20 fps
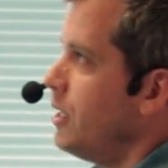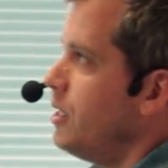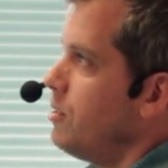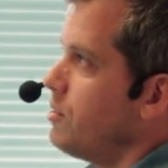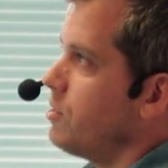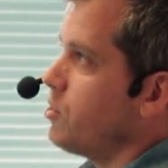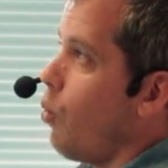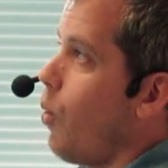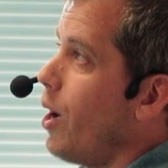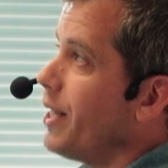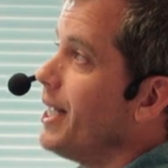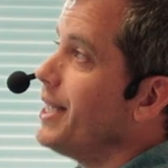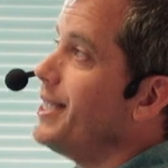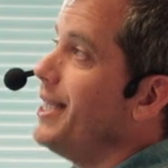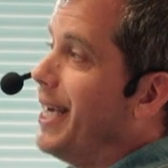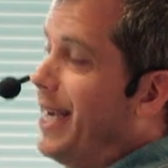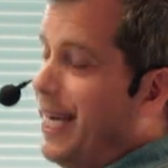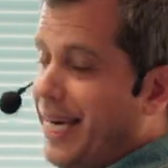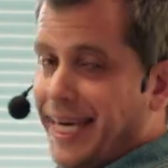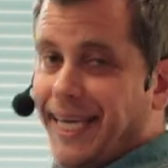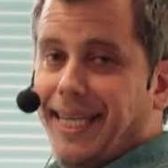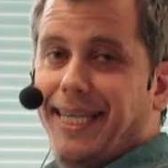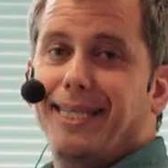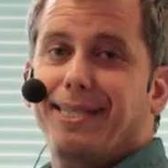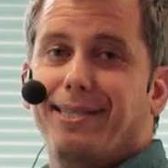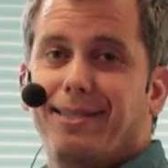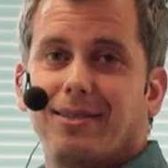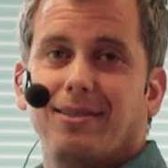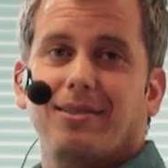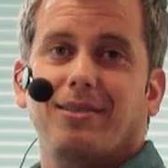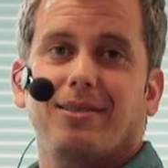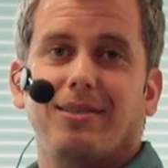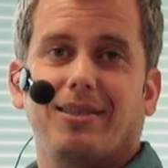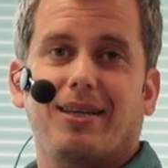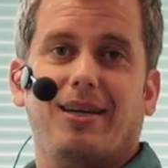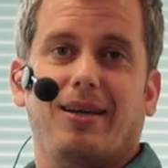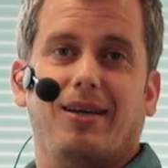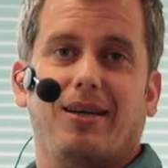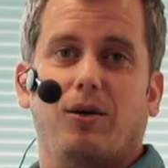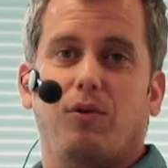So what are the keys
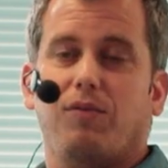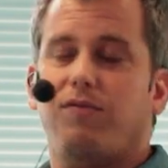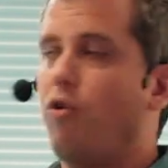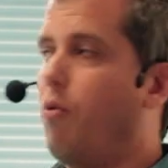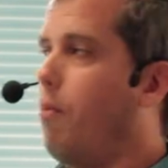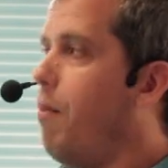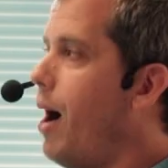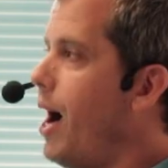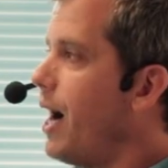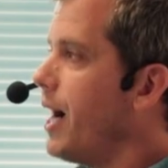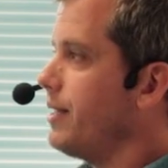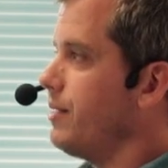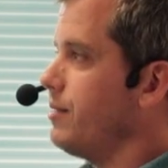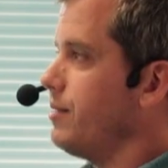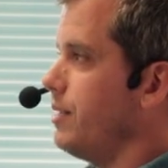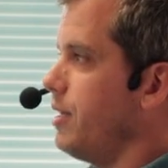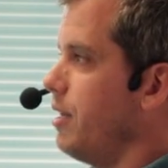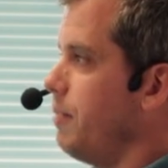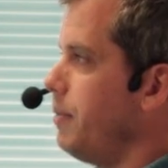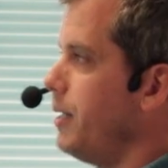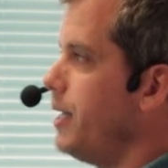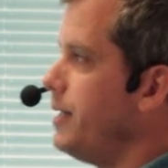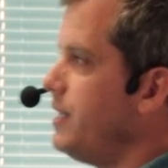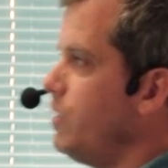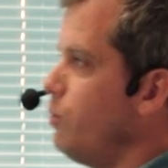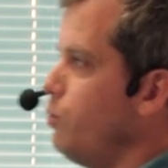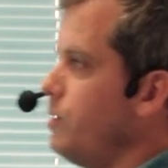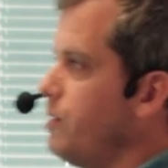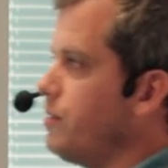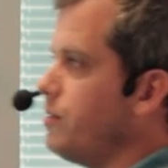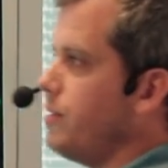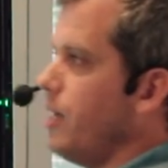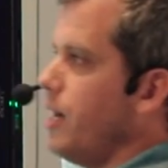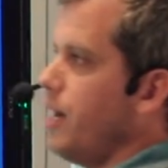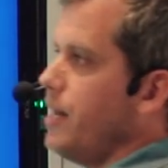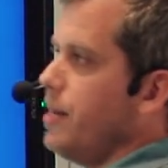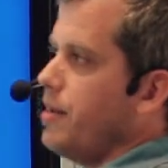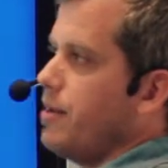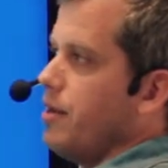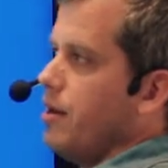for market sustainability? We
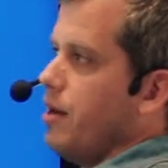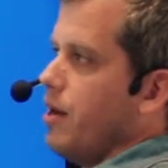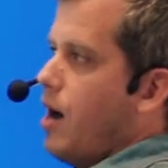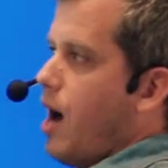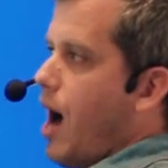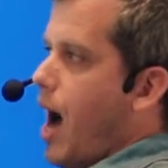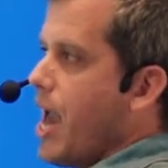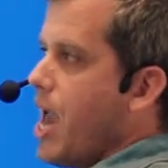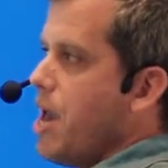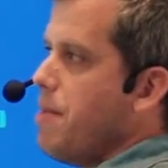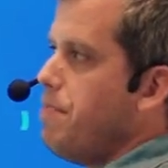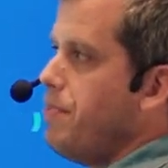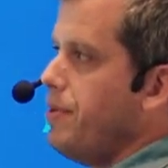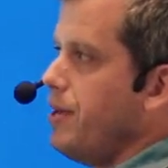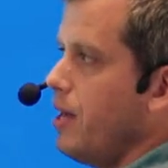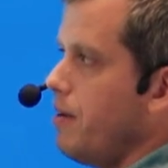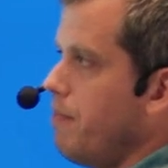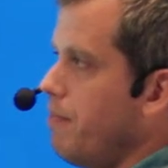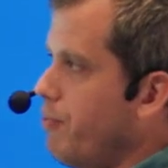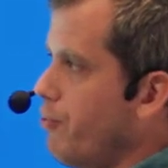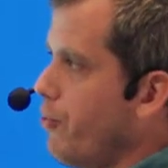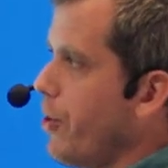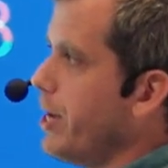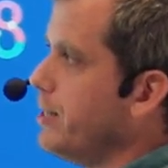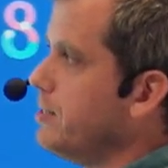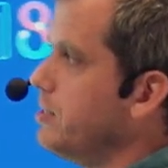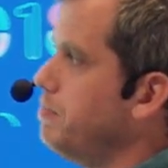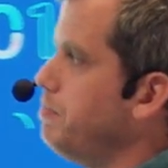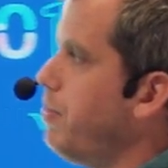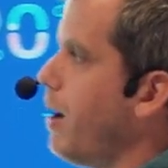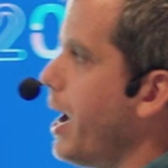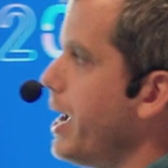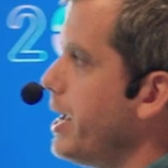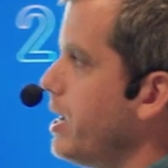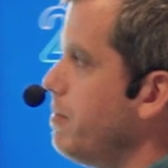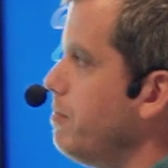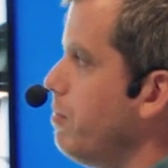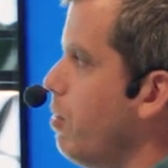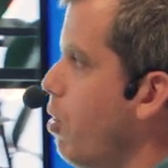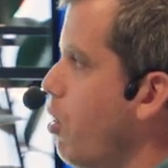said IAP and brands
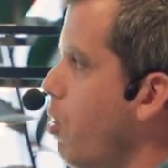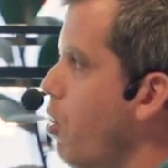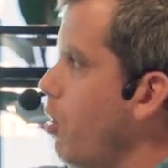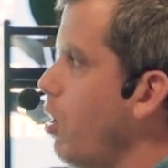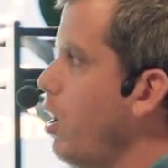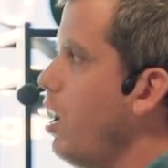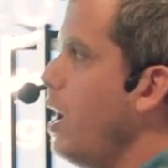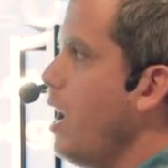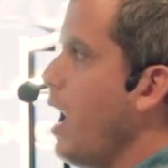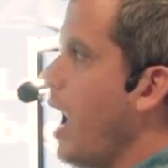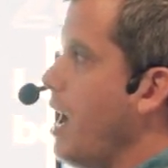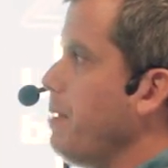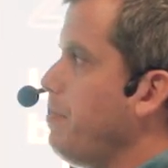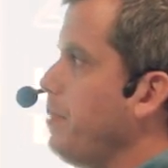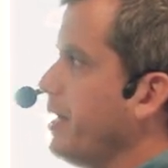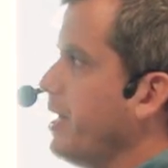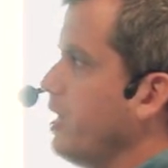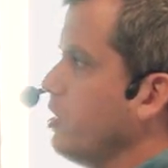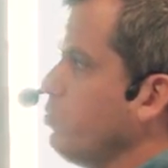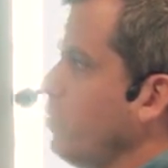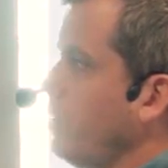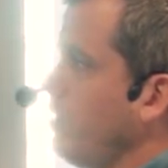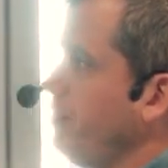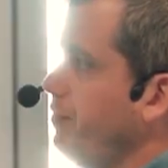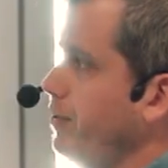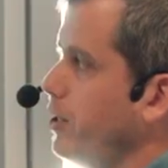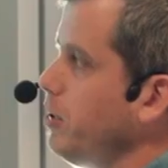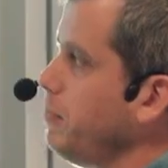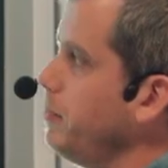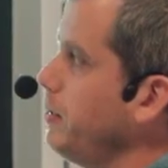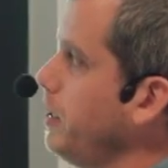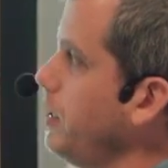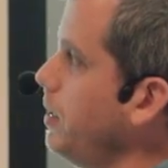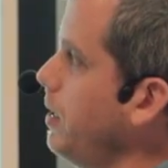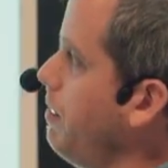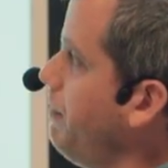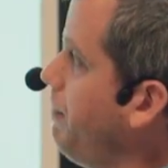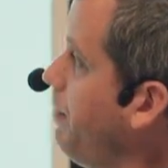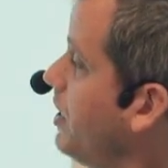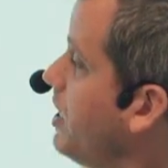buying more hyper casual
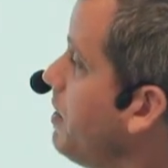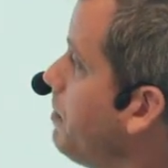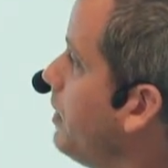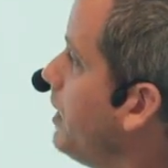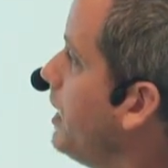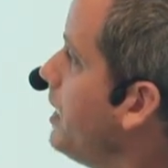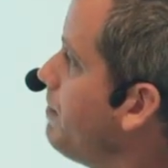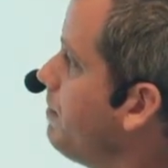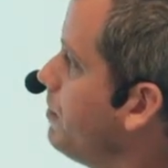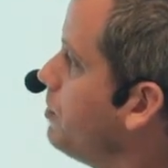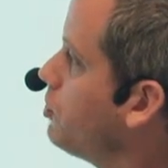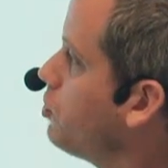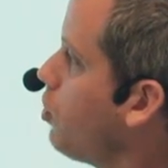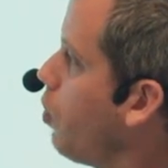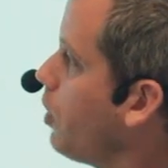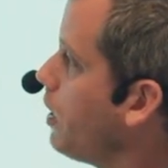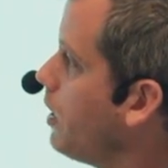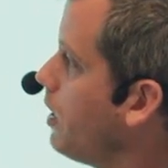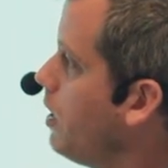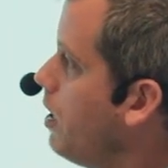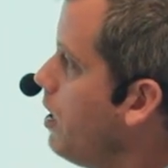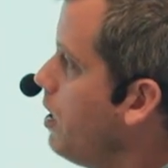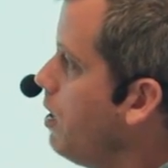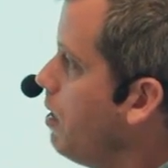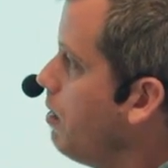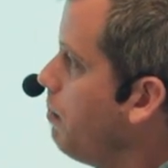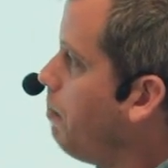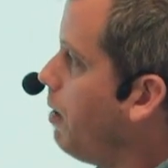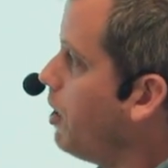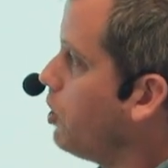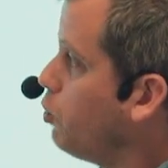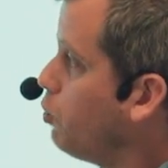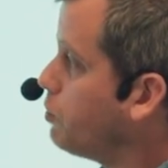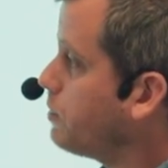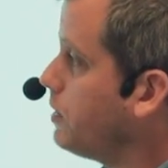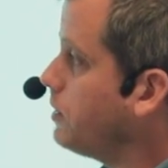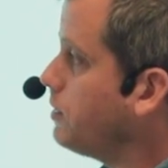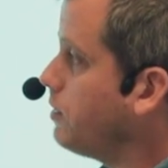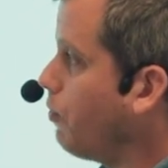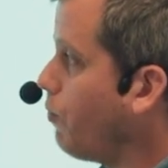available inventory by
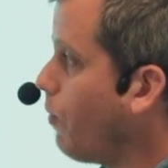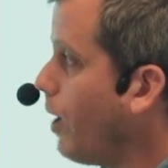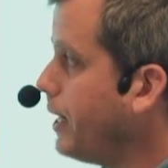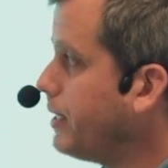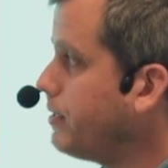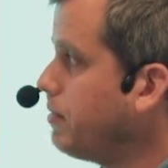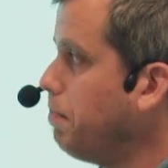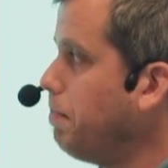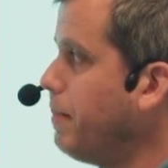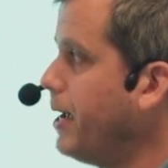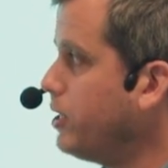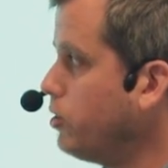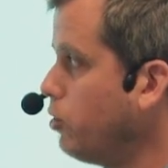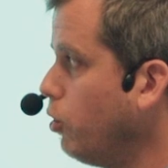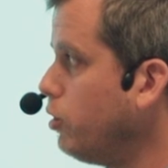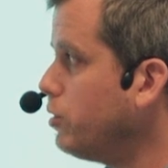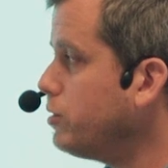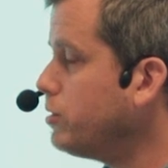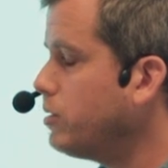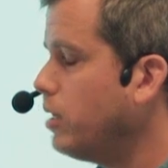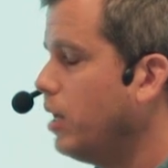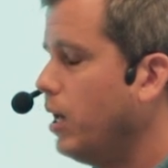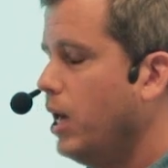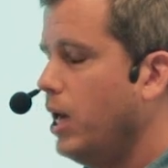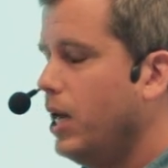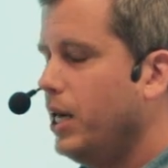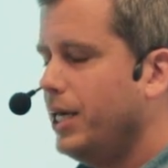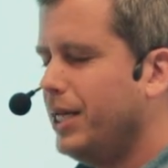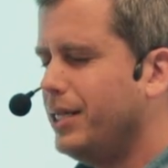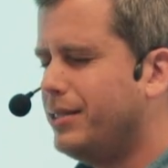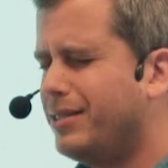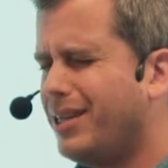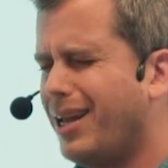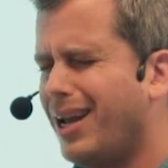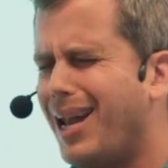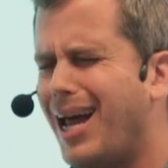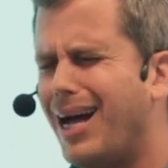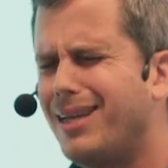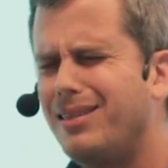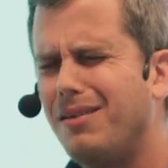using the right methods. It's a
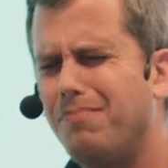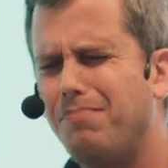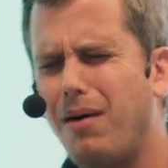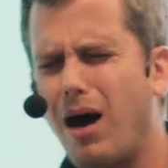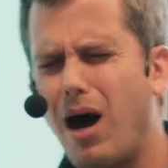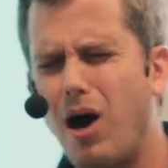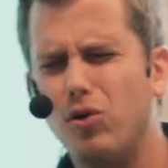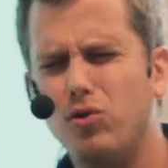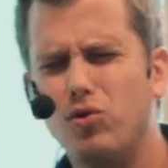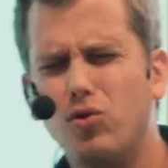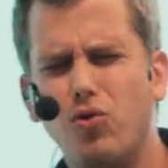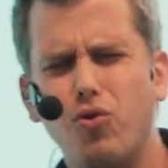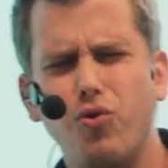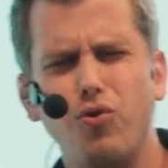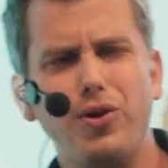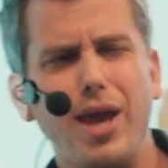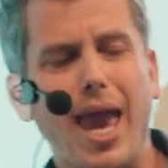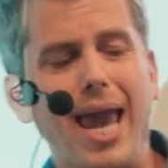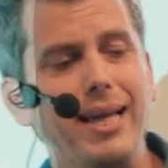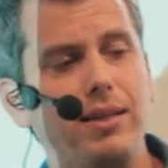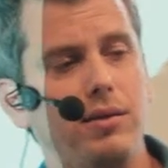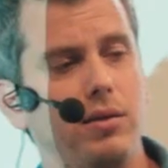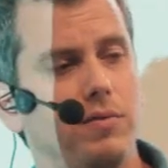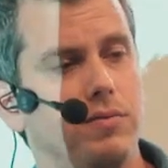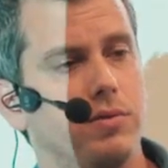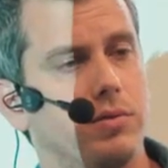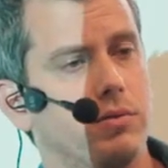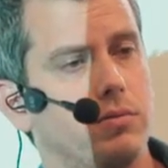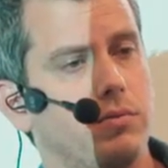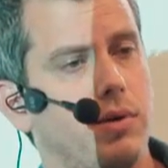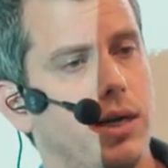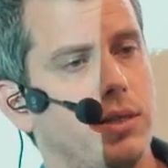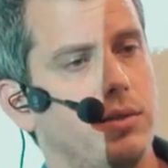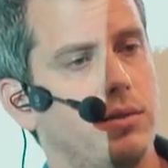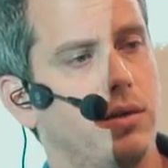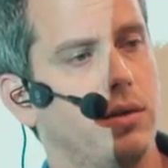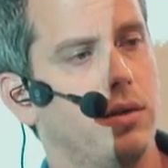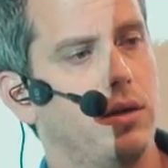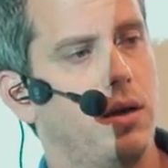lot about creatives, right?